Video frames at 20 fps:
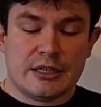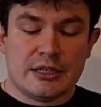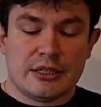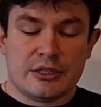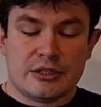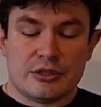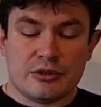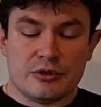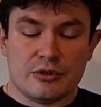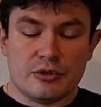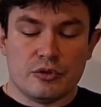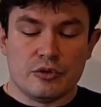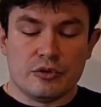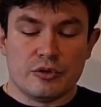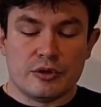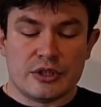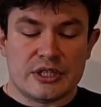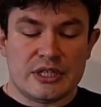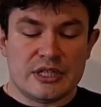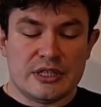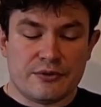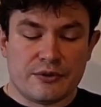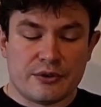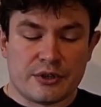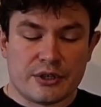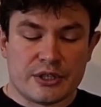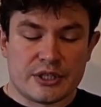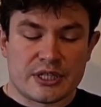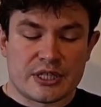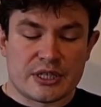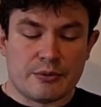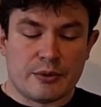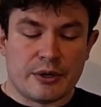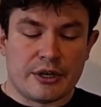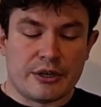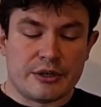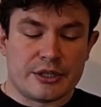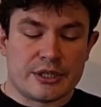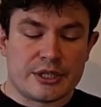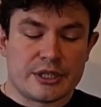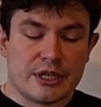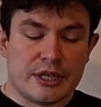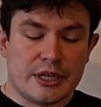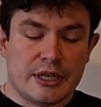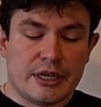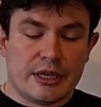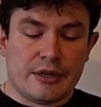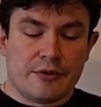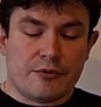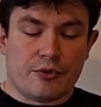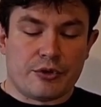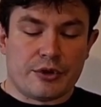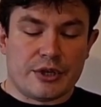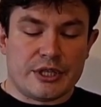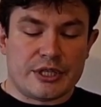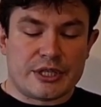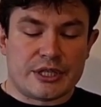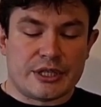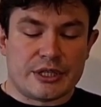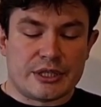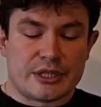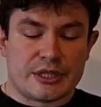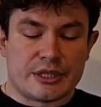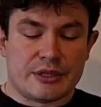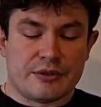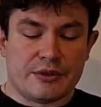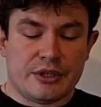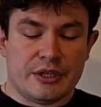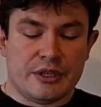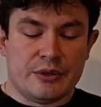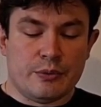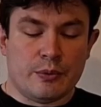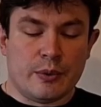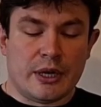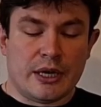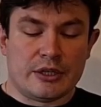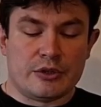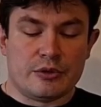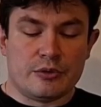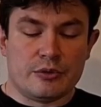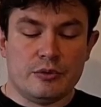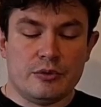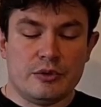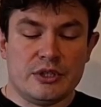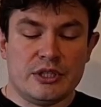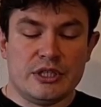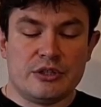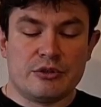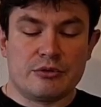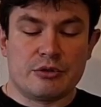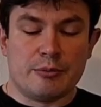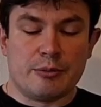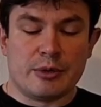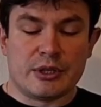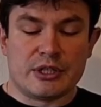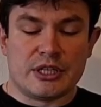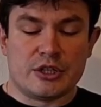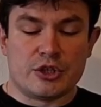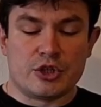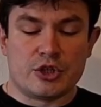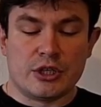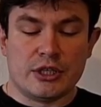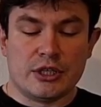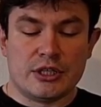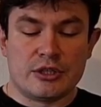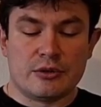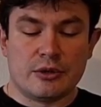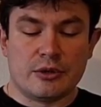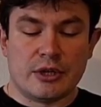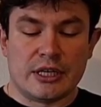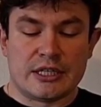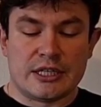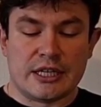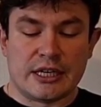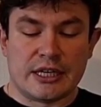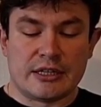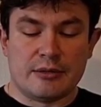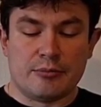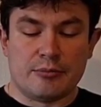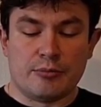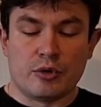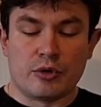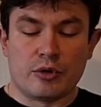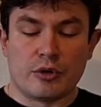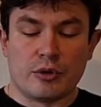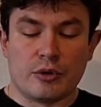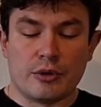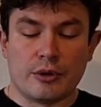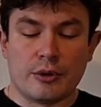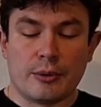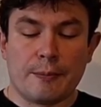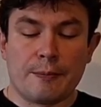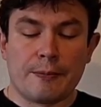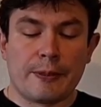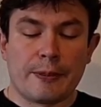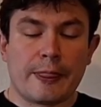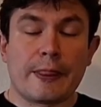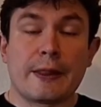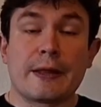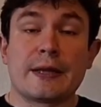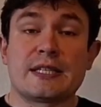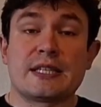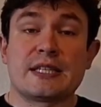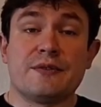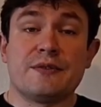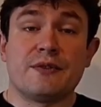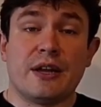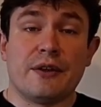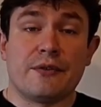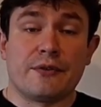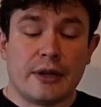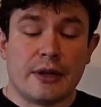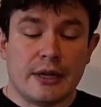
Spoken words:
to different squares, for instance, e1 to d3 potentially to attack the pawn on c5.